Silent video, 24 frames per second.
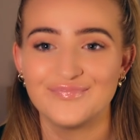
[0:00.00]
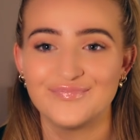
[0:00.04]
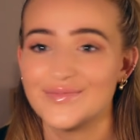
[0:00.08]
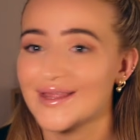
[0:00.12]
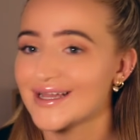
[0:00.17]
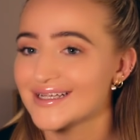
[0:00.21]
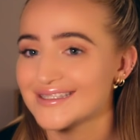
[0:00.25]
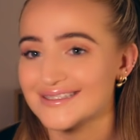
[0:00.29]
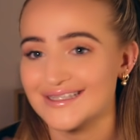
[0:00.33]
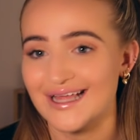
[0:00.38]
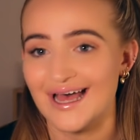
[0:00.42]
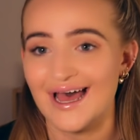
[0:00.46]

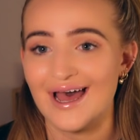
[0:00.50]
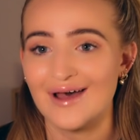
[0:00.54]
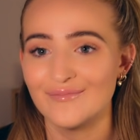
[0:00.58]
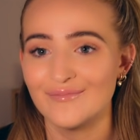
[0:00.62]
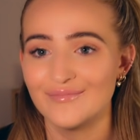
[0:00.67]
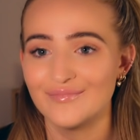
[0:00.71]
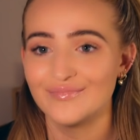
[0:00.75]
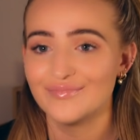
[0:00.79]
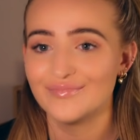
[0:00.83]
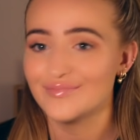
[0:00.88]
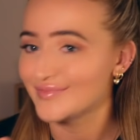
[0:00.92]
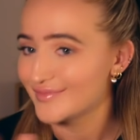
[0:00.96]
That's that,
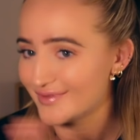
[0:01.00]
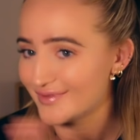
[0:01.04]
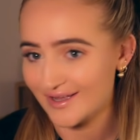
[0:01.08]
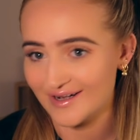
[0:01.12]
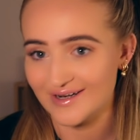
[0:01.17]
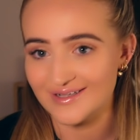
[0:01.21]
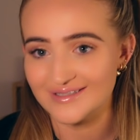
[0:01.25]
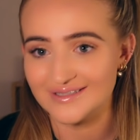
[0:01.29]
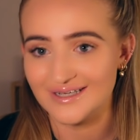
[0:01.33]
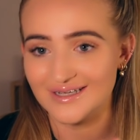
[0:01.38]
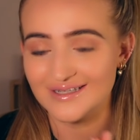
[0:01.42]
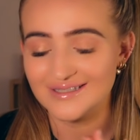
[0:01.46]

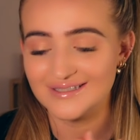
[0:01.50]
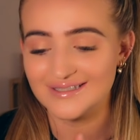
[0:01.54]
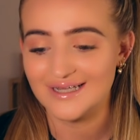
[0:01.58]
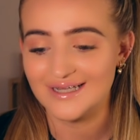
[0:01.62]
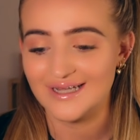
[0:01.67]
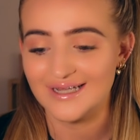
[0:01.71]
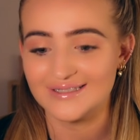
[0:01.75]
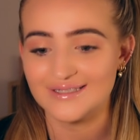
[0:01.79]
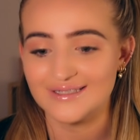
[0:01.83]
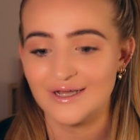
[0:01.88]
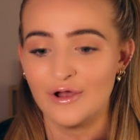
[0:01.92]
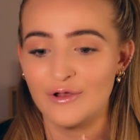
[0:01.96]
done and
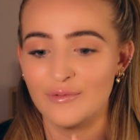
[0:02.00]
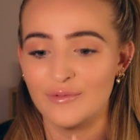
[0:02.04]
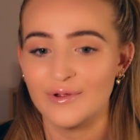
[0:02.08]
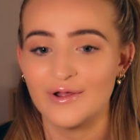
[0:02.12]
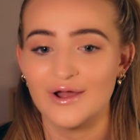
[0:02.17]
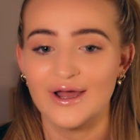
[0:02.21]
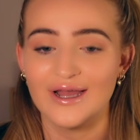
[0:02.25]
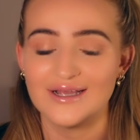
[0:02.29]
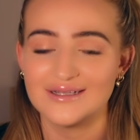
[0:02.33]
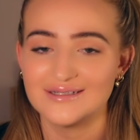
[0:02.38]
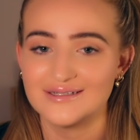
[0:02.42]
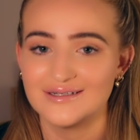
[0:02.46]
dusted. I hope you
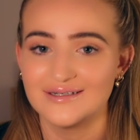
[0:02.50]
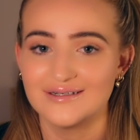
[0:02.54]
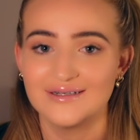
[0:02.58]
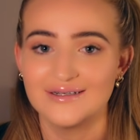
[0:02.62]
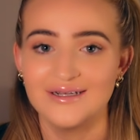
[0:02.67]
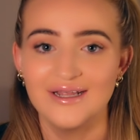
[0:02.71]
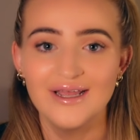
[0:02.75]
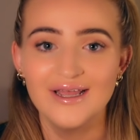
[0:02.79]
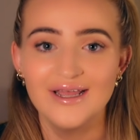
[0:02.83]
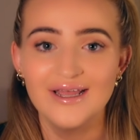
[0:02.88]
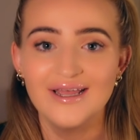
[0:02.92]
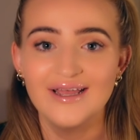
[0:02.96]
guys
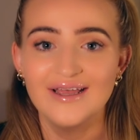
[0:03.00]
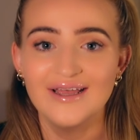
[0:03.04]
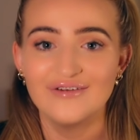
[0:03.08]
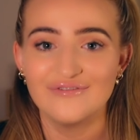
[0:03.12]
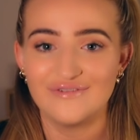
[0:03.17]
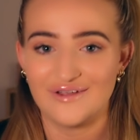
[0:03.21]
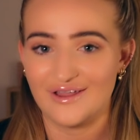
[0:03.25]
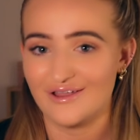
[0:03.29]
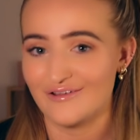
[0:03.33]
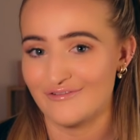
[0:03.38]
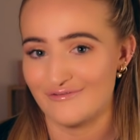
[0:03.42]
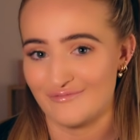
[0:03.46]
can
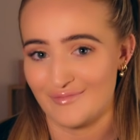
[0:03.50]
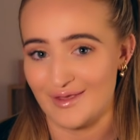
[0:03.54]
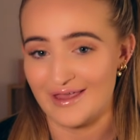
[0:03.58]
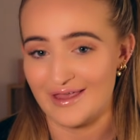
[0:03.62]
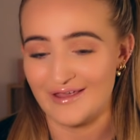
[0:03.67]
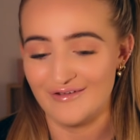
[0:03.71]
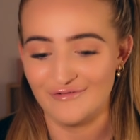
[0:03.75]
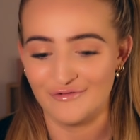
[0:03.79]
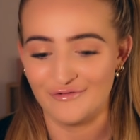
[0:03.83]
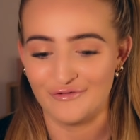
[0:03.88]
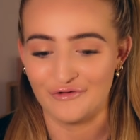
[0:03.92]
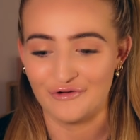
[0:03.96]
forgive
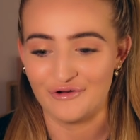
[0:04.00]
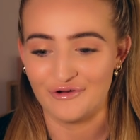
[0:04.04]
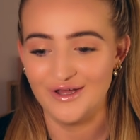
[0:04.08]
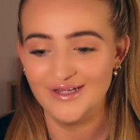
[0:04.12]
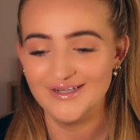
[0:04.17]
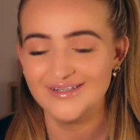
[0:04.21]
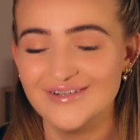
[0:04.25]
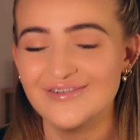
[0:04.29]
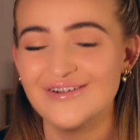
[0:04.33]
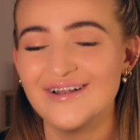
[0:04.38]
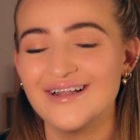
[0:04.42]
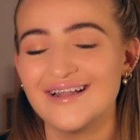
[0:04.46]
me for
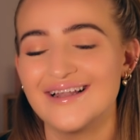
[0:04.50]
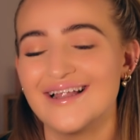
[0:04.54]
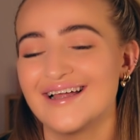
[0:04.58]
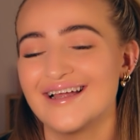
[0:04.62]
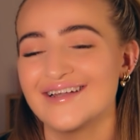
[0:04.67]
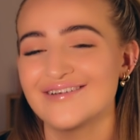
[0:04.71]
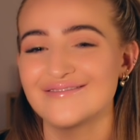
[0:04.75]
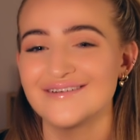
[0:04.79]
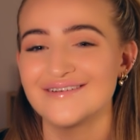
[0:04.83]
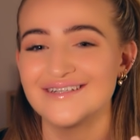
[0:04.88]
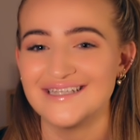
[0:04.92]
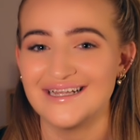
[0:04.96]
not, I
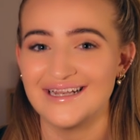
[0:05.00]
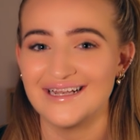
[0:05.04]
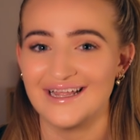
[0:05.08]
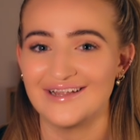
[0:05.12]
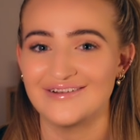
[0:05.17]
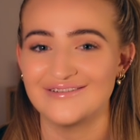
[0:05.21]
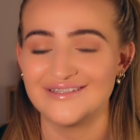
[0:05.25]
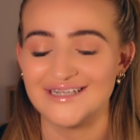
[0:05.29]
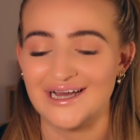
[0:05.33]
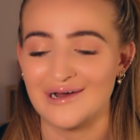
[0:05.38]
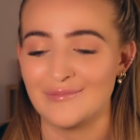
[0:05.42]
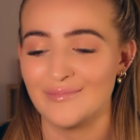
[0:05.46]
don't want to say
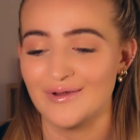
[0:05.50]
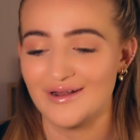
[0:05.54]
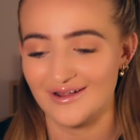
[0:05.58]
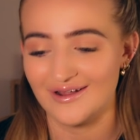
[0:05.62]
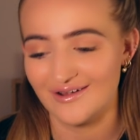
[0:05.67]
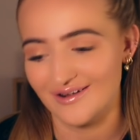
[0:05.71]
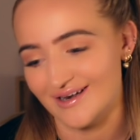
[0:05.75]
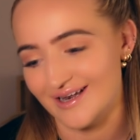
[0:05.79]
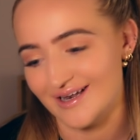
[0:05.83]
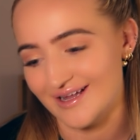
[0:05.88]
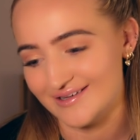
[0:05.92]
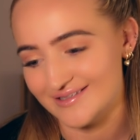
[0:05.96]
letting you down, but
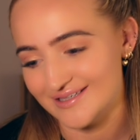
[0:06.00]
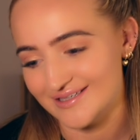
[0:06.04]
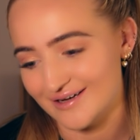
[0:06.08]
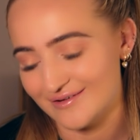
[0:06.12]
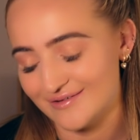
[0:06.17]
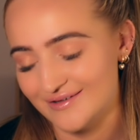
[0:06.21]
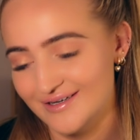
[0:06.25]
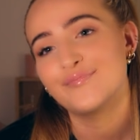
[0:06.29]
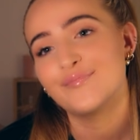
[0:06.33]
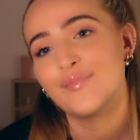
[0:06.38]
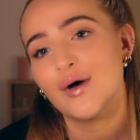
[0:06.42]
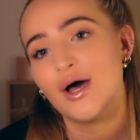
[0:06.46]
kind of letting you
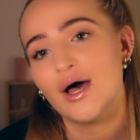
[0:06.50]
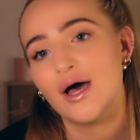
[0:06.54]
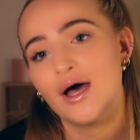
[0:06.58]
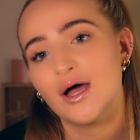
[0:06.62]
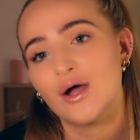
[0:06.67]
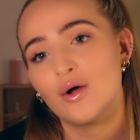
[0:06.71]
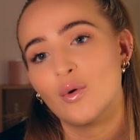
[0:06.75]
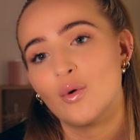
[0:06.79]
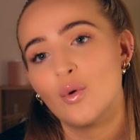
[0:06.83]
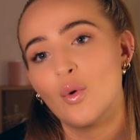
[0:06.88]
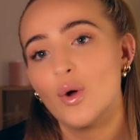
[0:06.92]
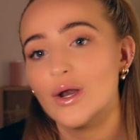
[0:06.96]
down, but
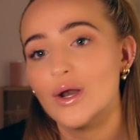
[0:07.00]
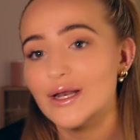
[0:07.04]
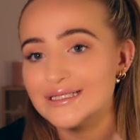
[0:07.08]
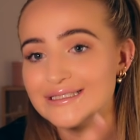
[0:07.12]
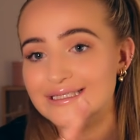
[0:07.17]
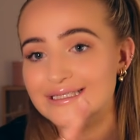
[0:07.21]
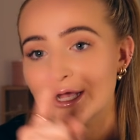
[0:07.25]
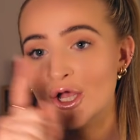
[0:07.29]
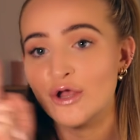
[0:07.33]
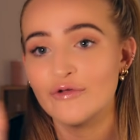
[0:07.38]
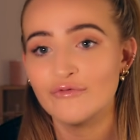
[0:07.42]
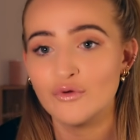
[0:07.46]

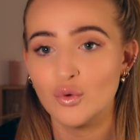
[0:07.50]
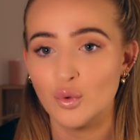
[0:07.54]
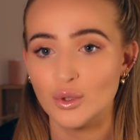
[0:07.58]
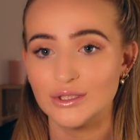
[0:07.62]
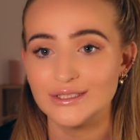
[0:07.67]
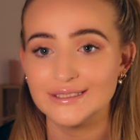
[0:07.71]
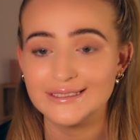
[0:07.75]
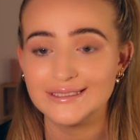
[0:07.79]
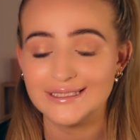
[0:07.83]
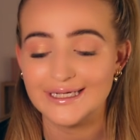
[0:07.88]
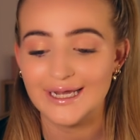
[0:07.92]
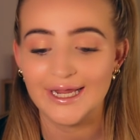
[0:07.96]
quality over
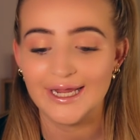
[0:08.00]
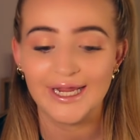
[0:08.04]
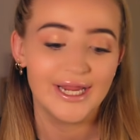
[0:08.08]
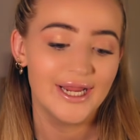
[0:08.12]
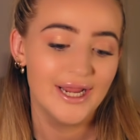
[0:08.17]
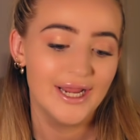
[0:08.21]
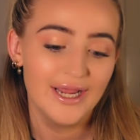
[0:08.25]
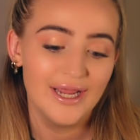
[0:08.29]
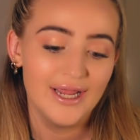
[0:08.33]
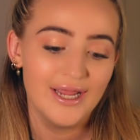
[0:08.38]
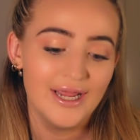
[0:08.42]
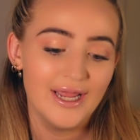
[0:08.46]
quantity.